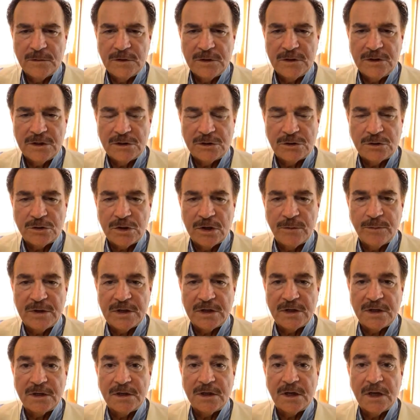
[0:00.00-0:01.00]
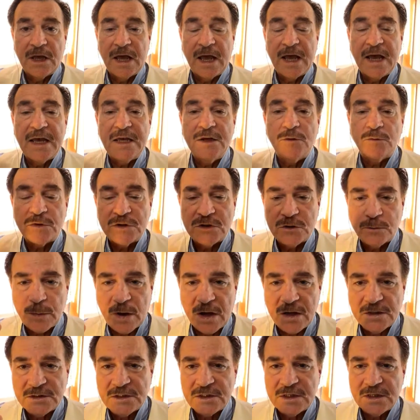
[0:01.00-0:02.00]
distributed in
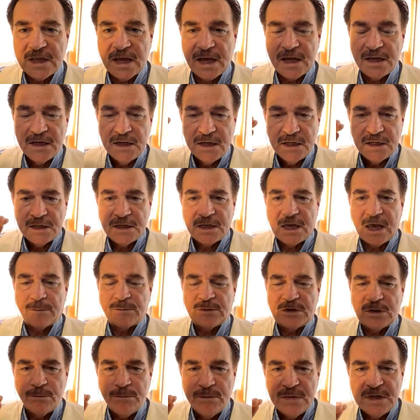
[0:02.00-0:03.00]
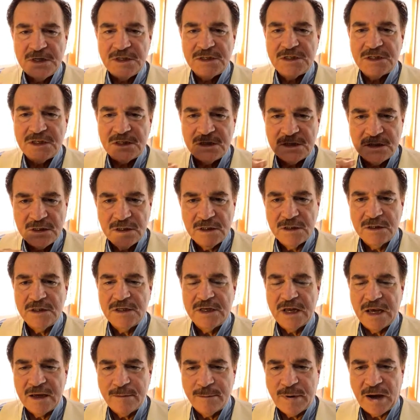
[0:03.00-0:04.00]
response to that kept diminishing
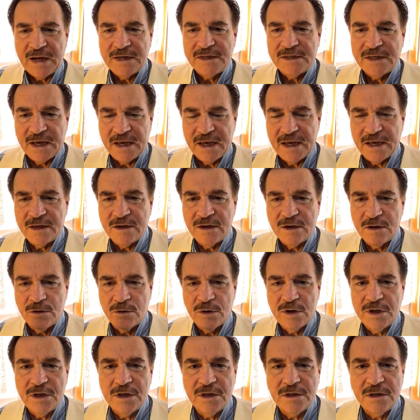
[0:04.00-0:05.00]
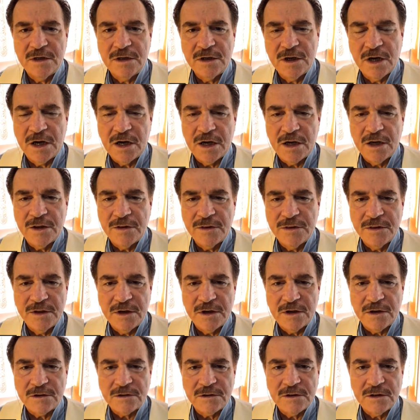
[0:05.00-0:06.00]
day by day in
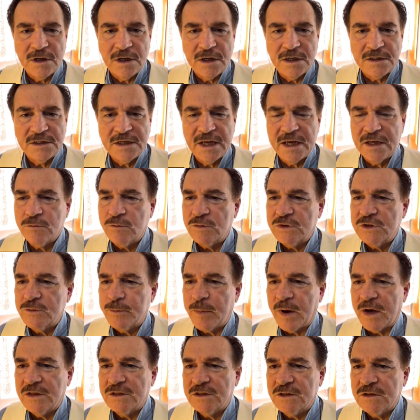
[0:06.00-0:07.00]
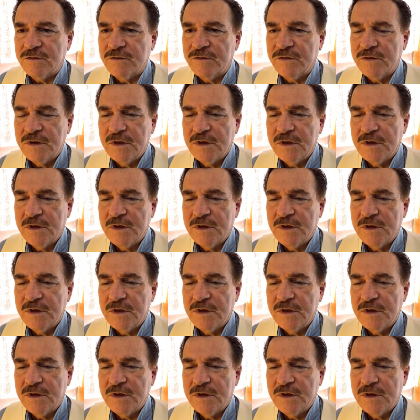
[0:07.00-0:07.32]
their 10 responsive